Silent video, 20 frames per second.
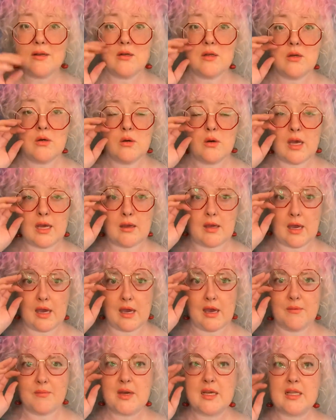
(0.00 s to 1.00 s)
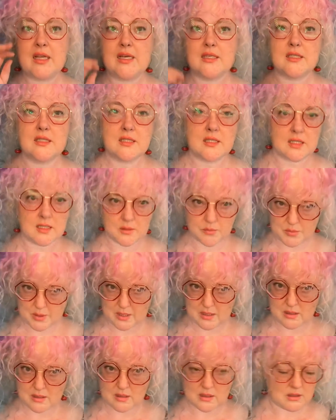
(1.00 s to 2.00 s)
know, okay, I have my glasses on,
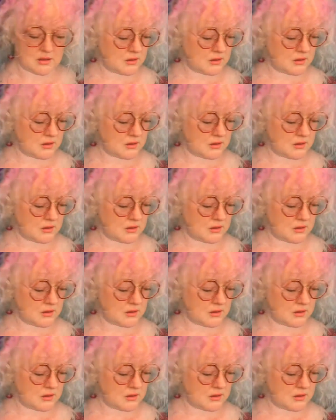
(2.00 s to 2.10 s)
but they're,